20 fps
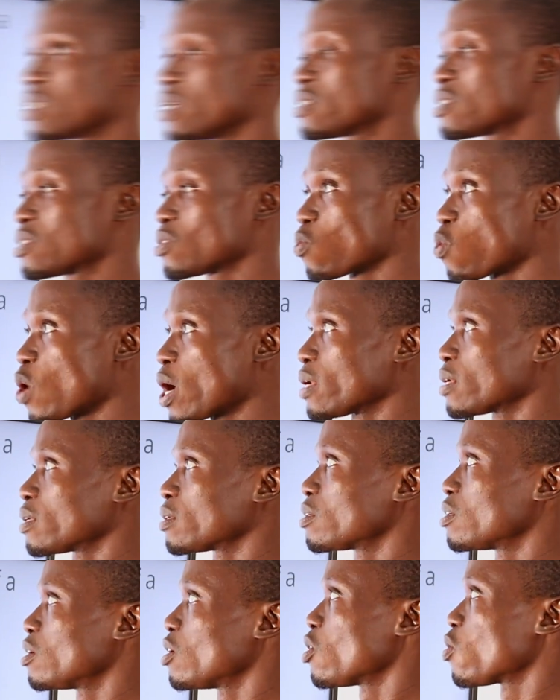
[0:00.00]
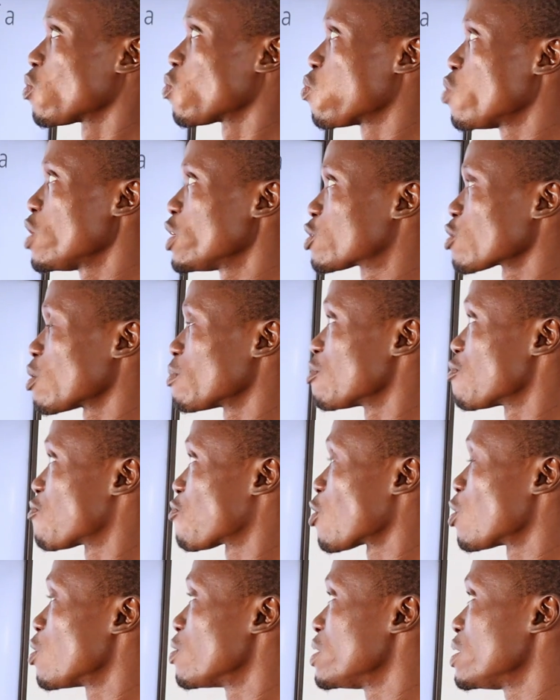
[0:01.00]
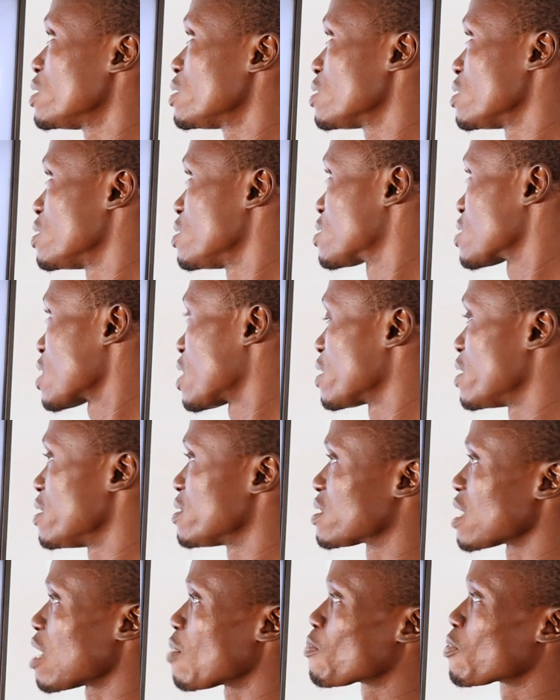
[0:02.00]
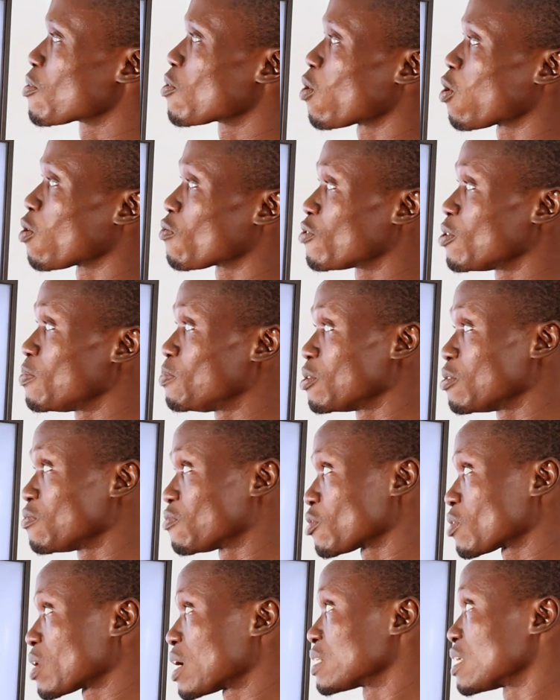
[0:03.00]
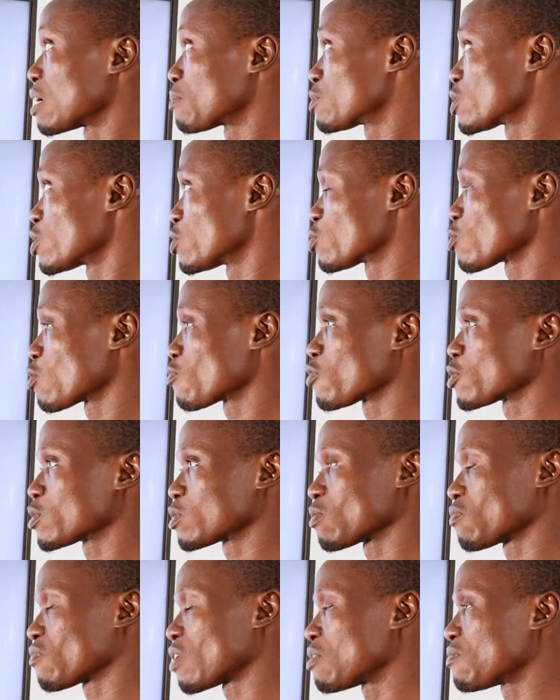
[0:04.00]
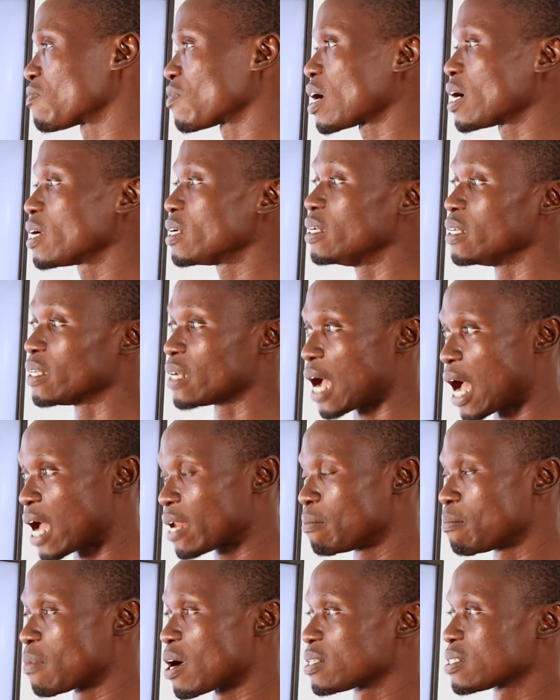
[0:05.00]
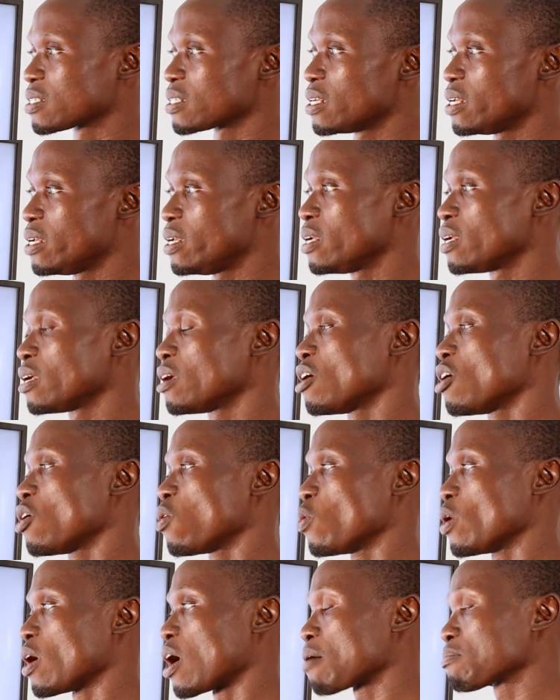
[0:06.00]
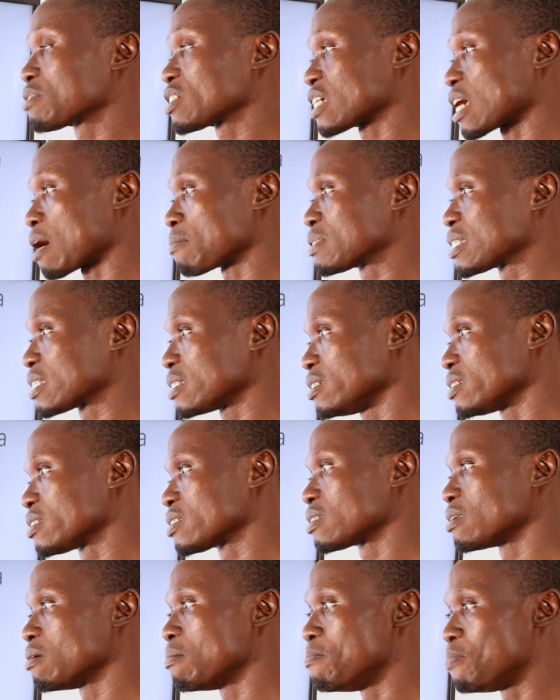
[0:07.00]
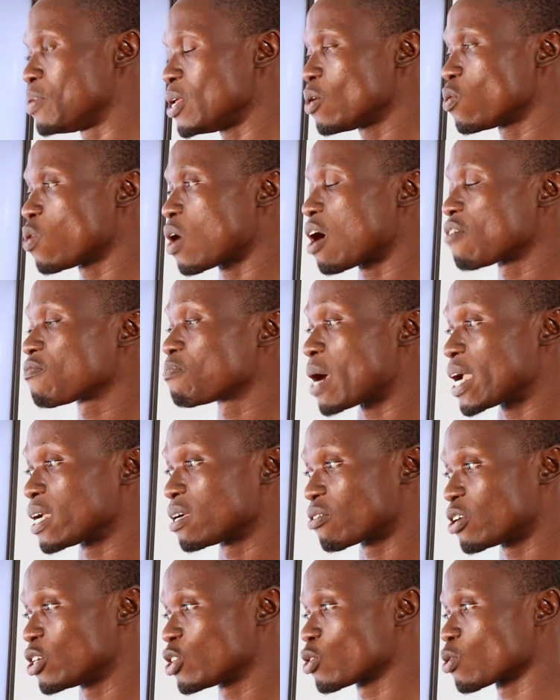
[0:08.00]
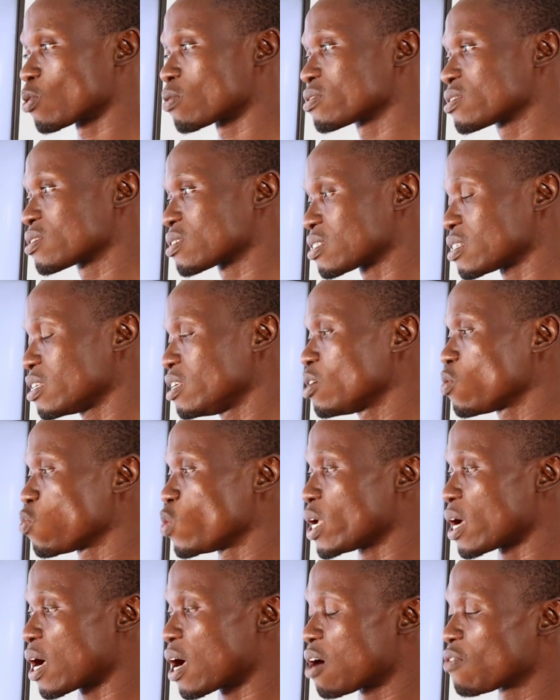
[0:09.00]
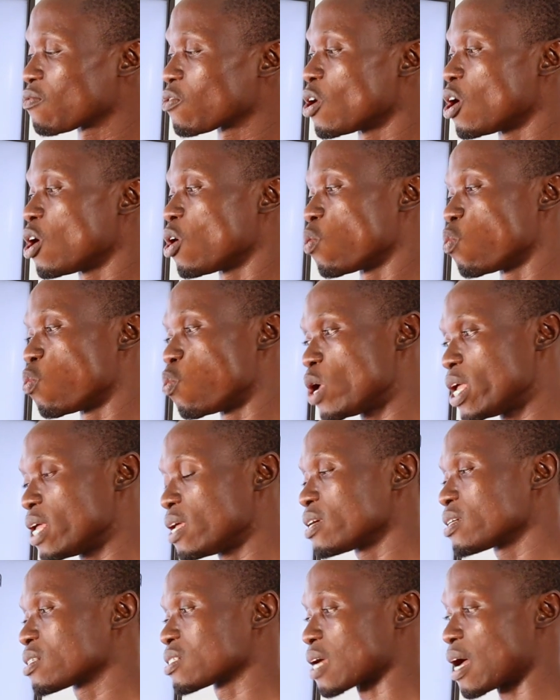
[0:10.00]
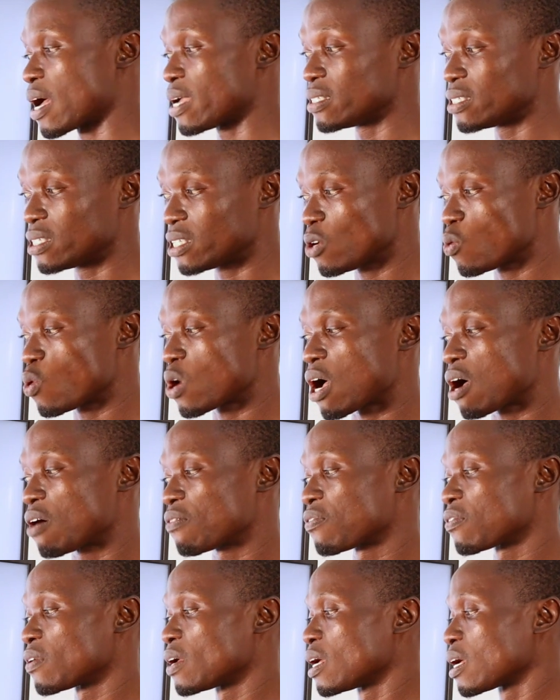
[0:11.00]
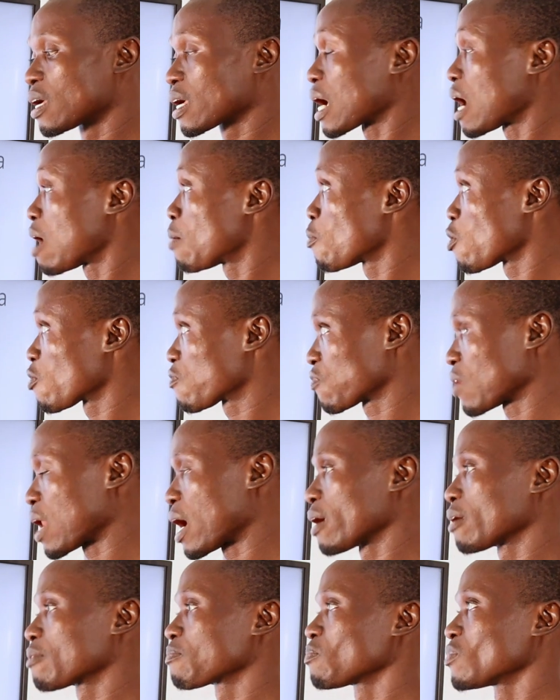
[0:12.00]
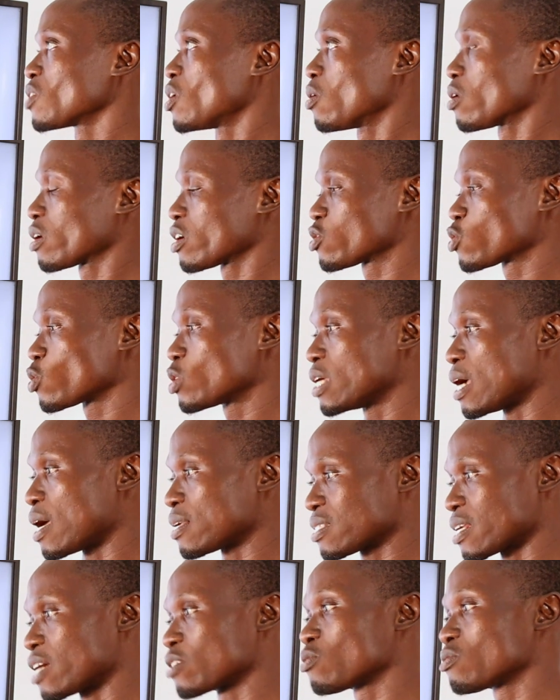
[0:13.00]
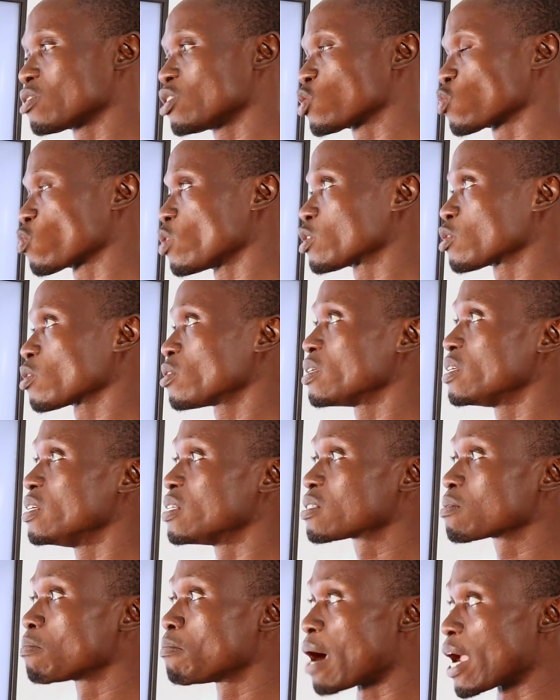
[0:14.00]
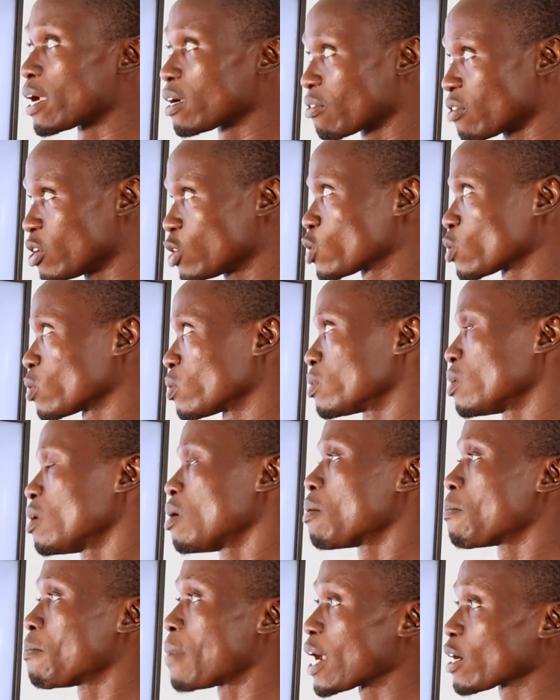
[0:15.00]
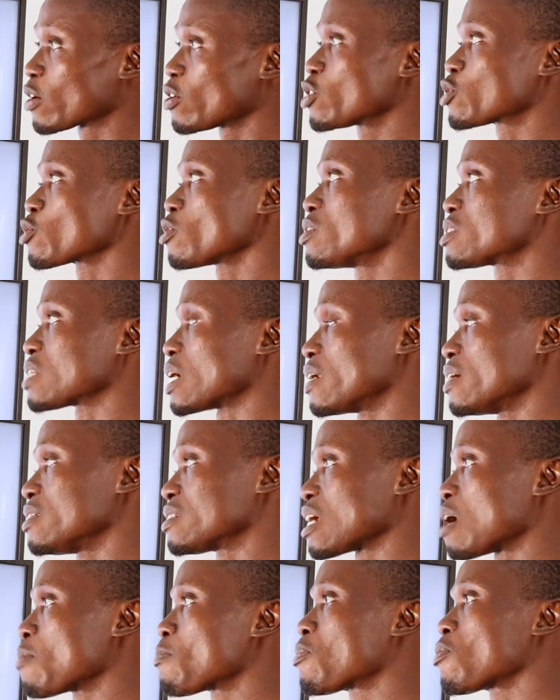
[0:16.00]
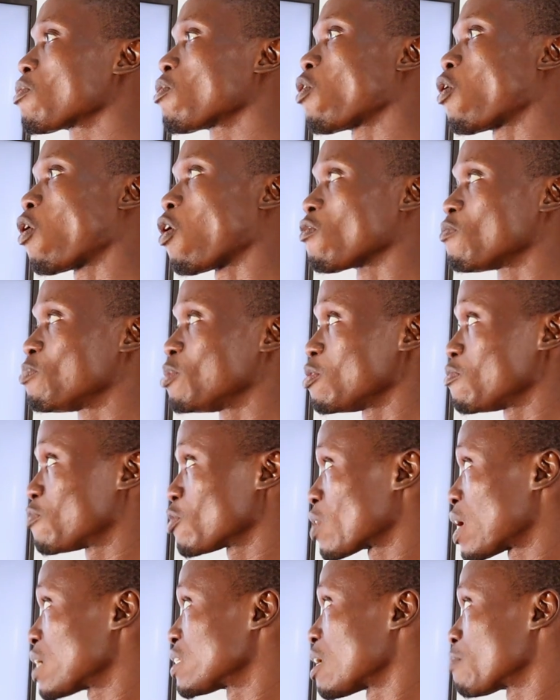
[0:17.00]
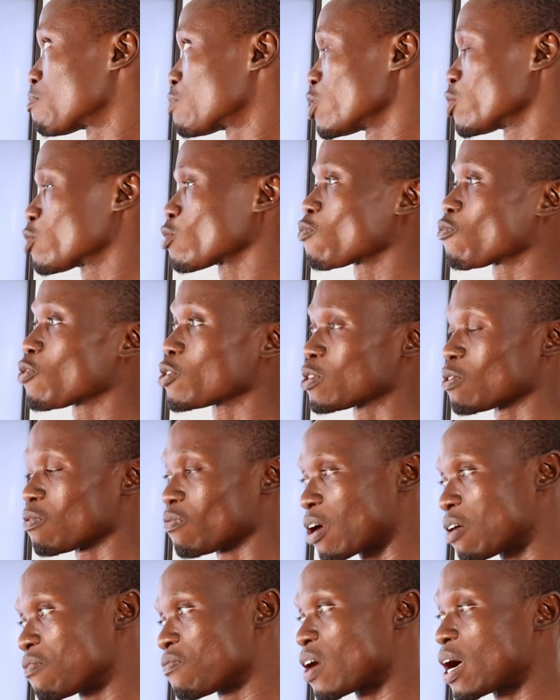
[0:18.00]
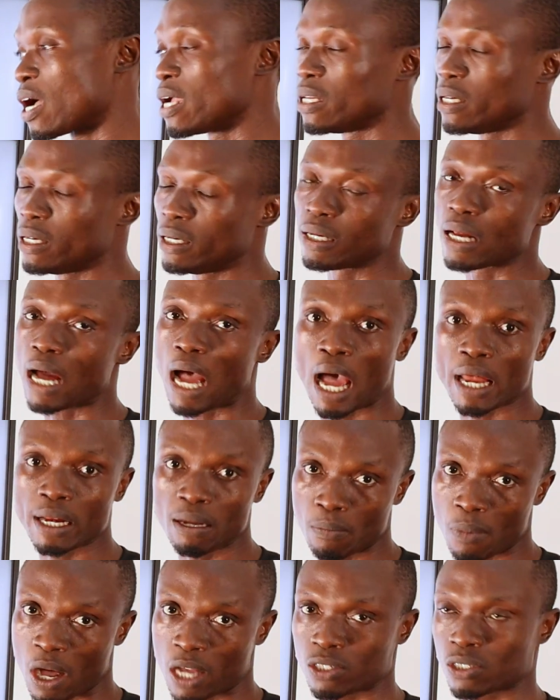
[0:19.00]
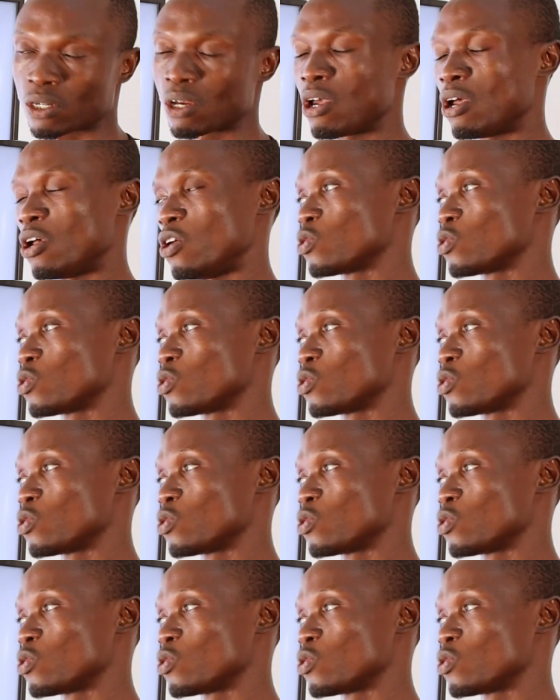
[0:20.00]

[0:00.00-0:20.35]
31. Which of the following is an example of a behavioral adaptation for survival in animals? A. We have sharp teeth. B. We have migration. C. We have wings. And D. We have camouflage. Okay, so the answer to this question is migration. Migration is an example of behavioral adaptation for survival in animals.